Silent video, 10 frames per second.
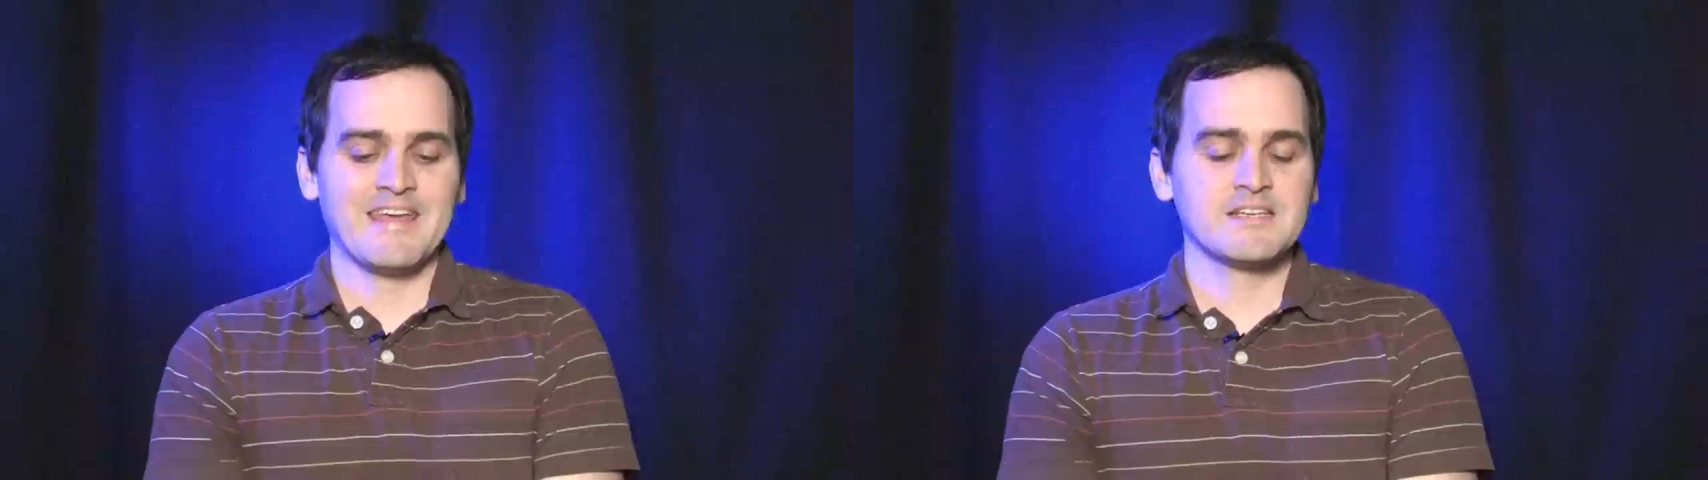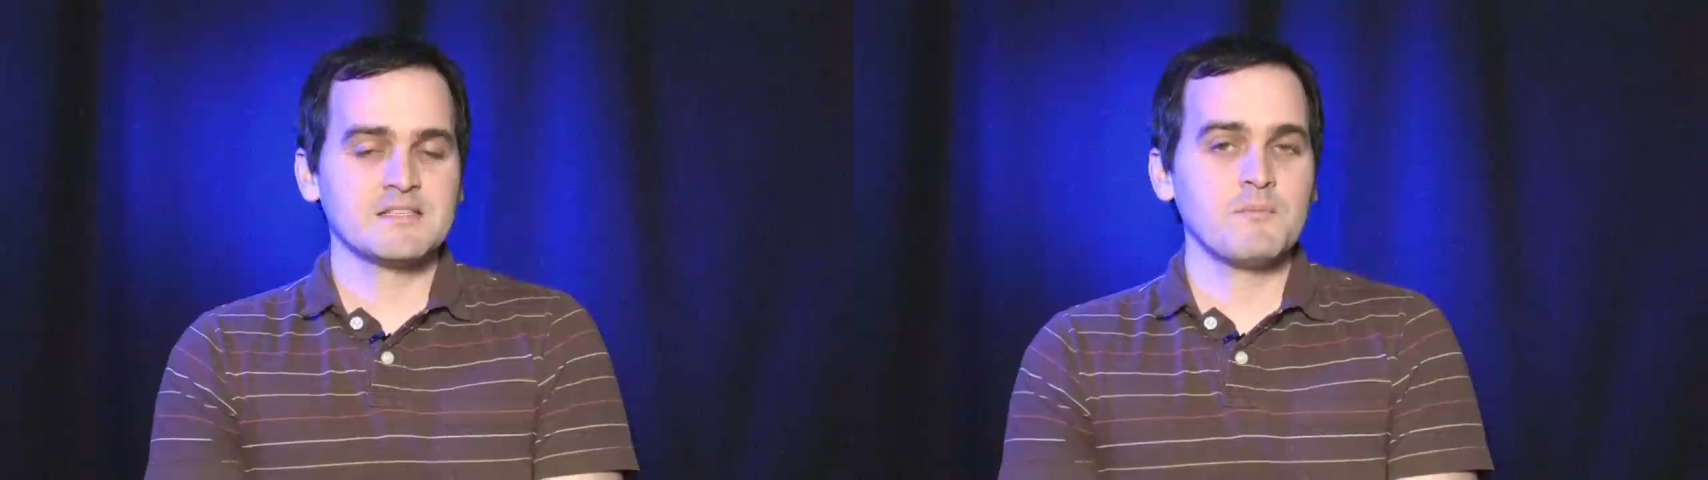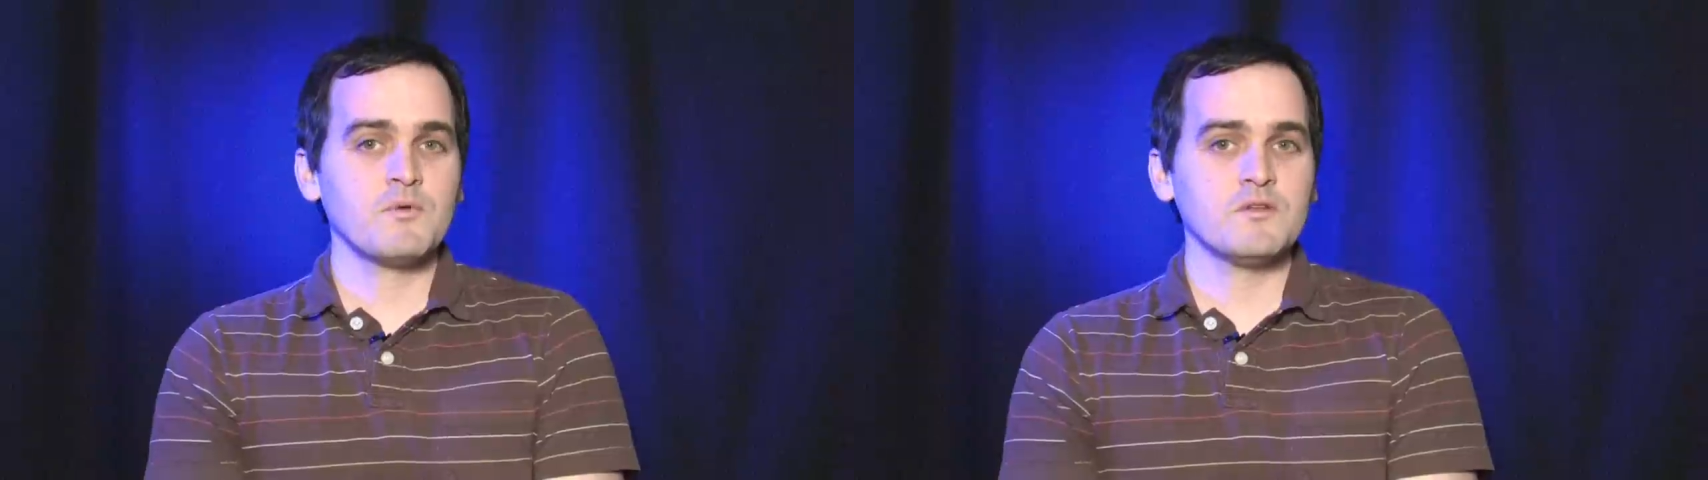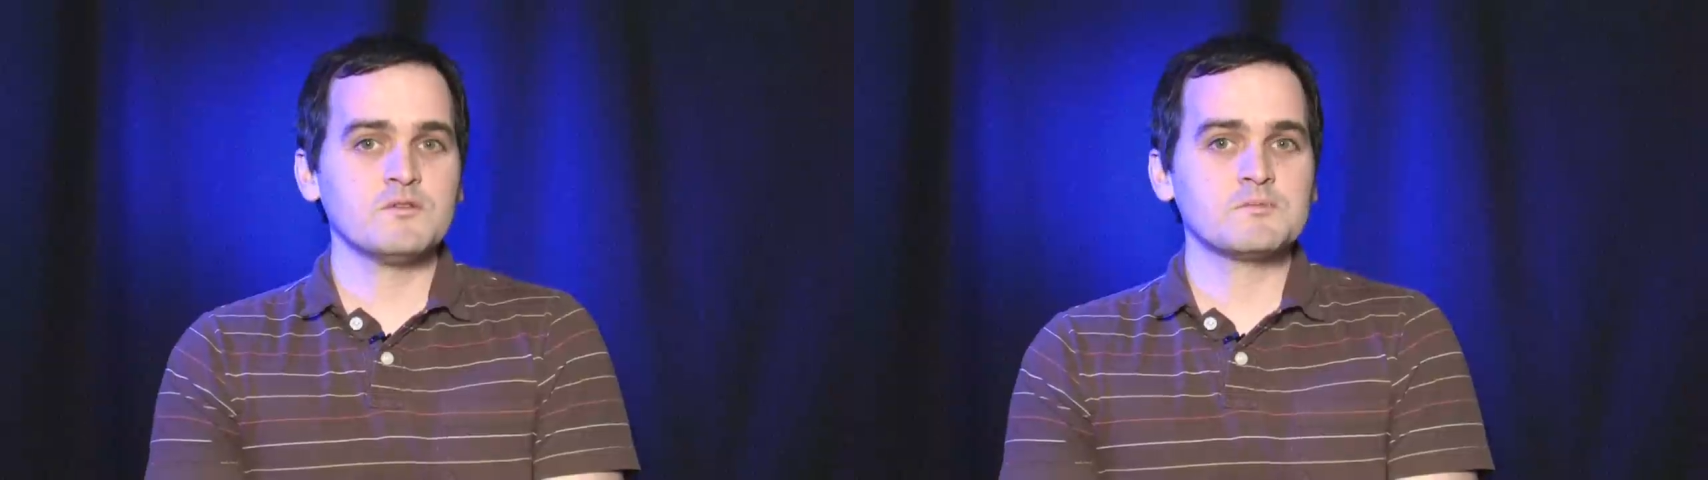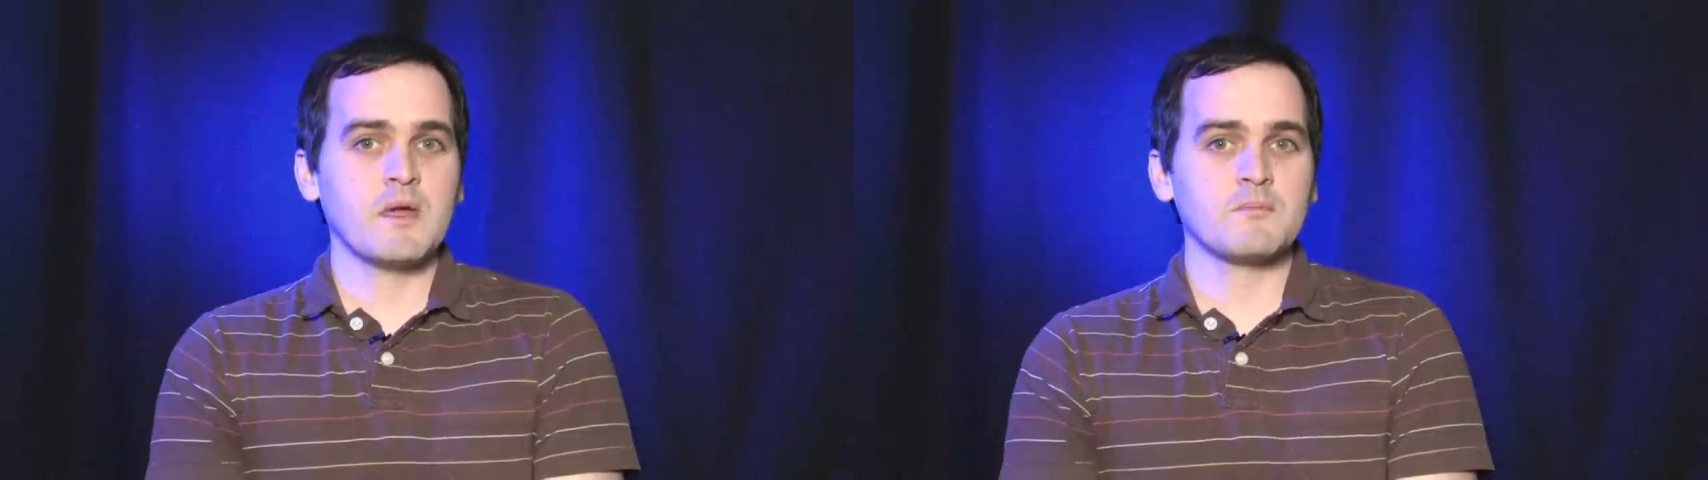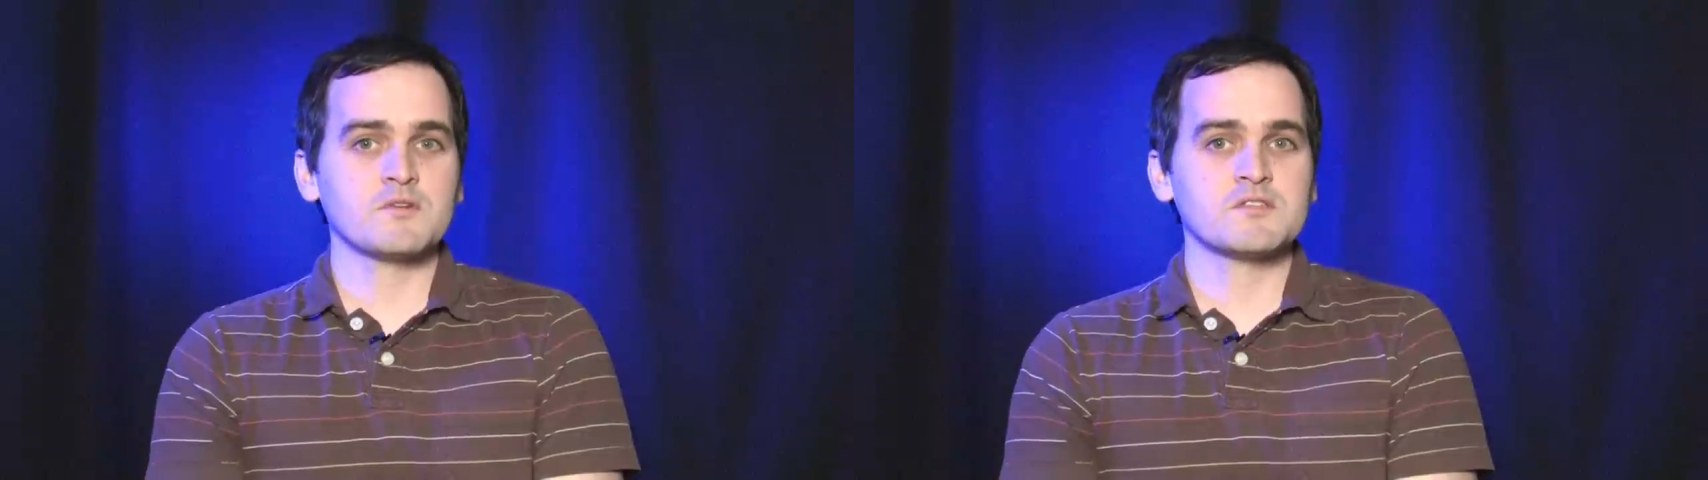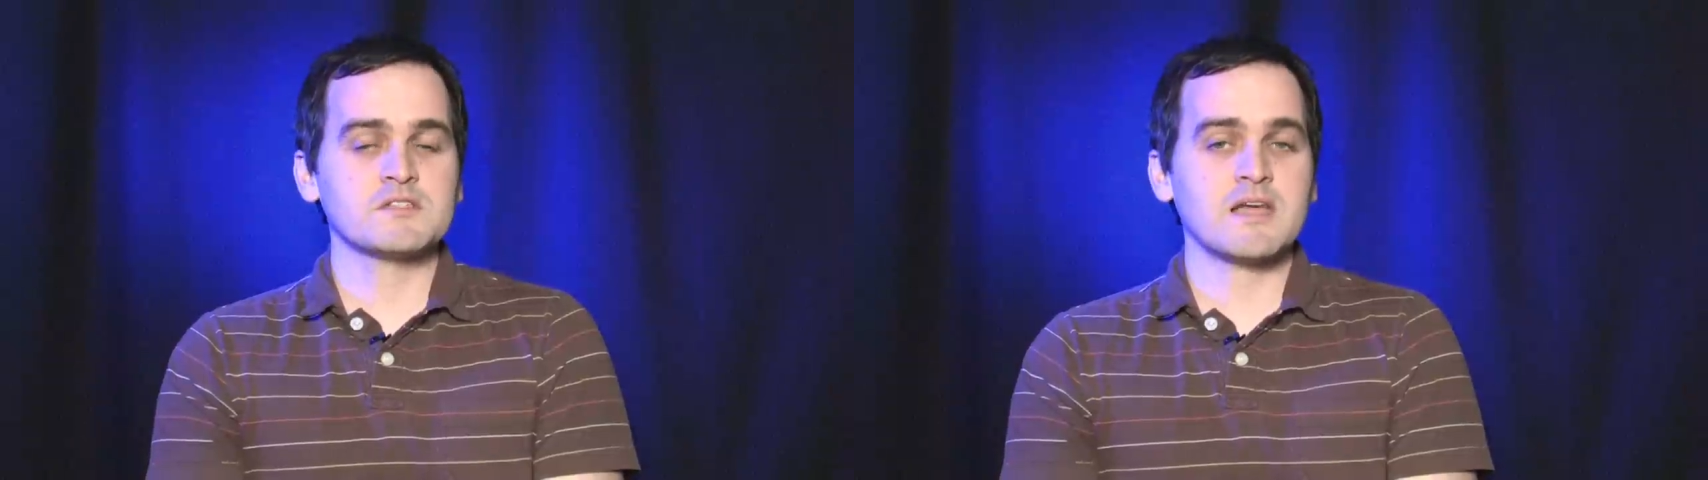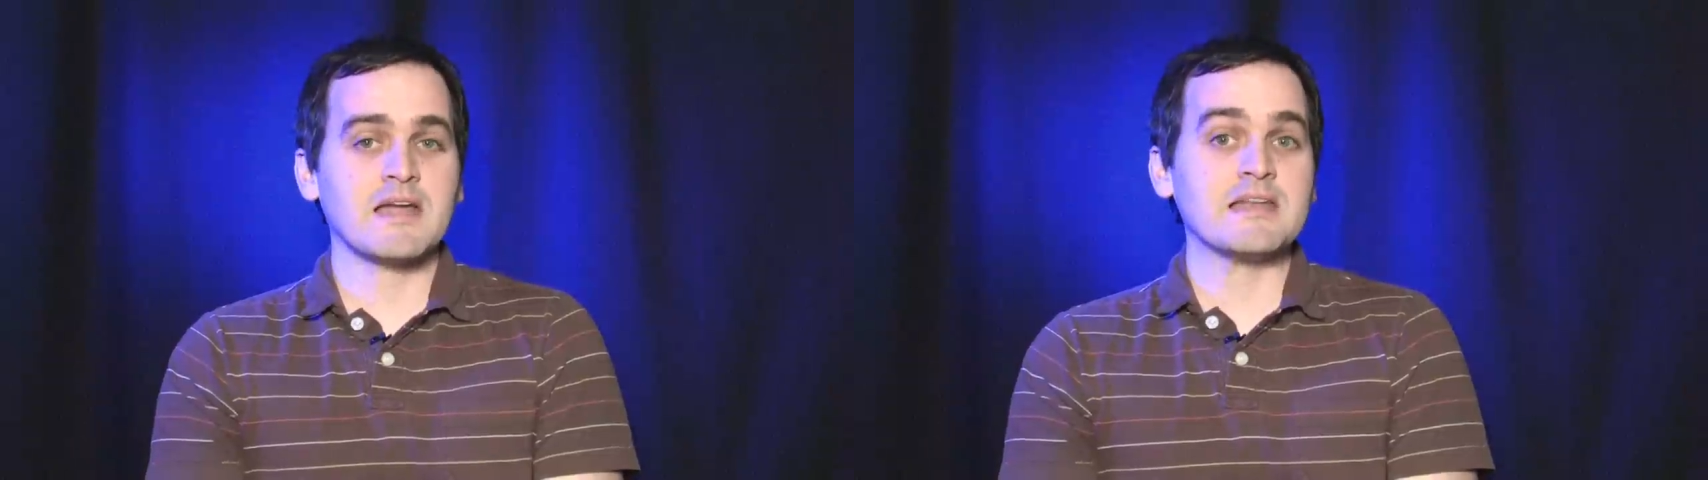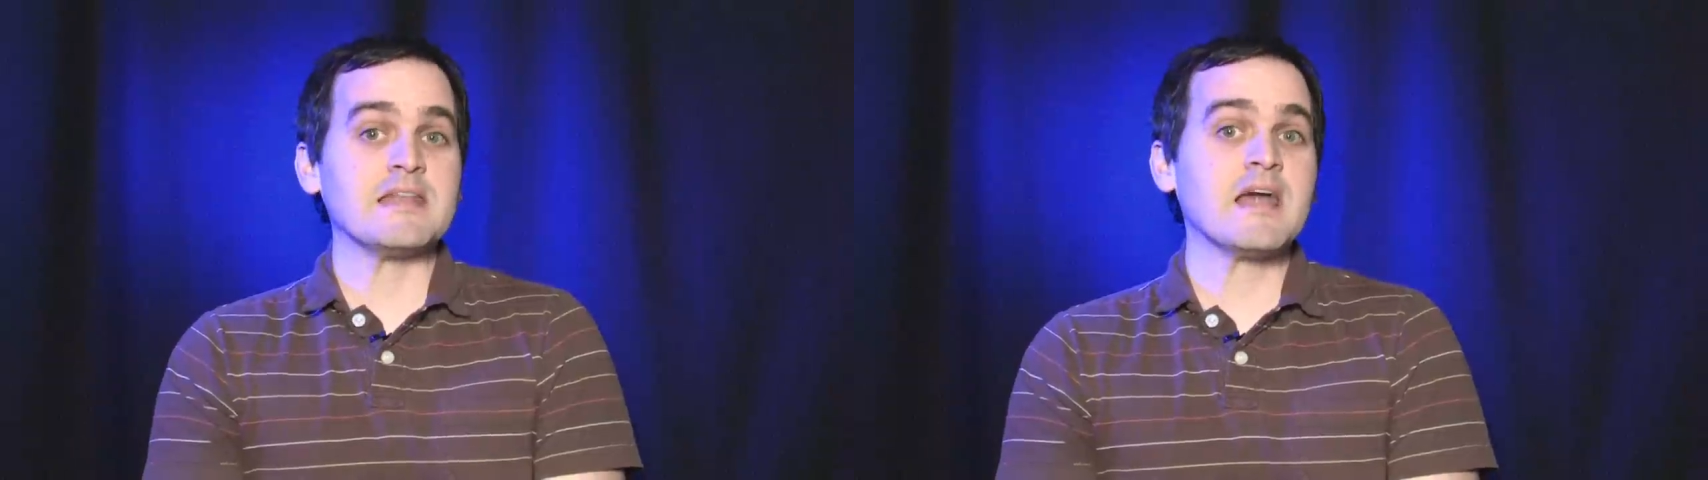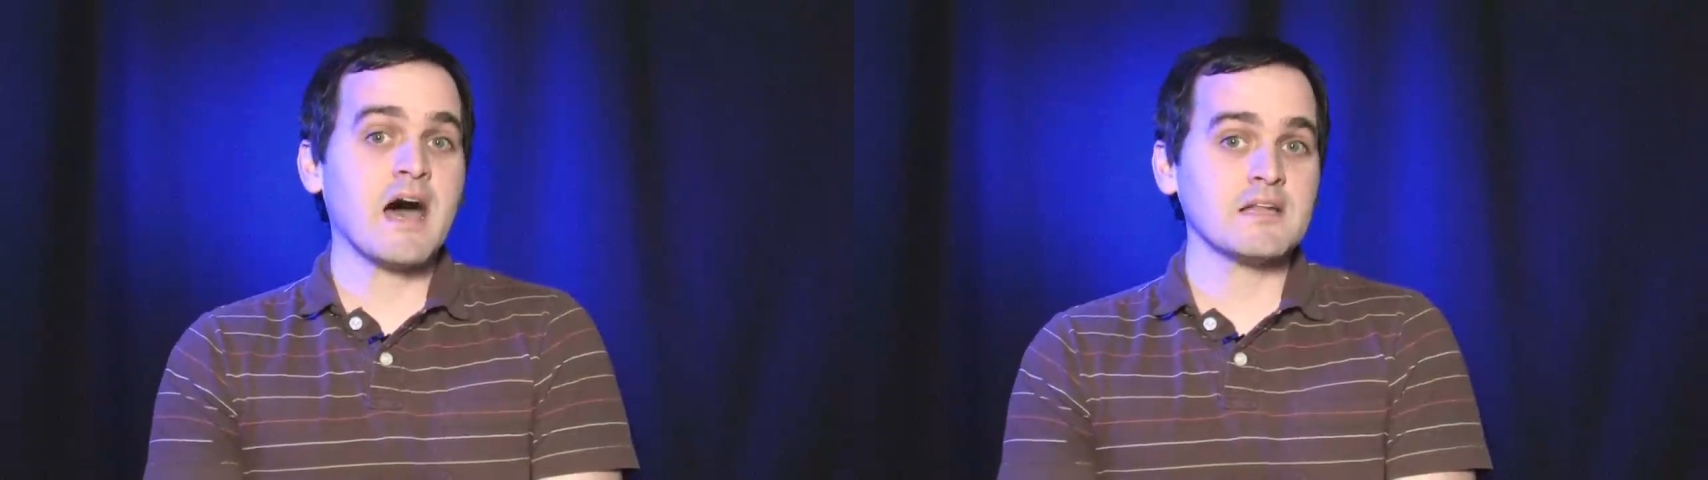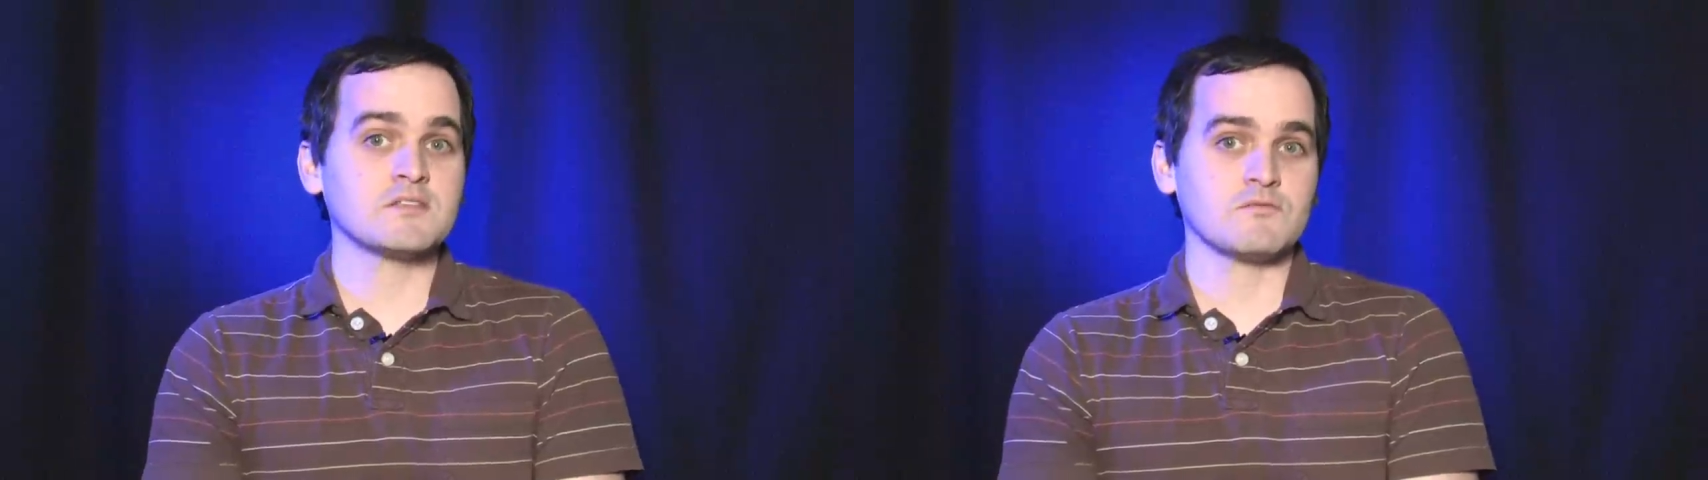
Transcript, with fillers: Except when newspapers decide not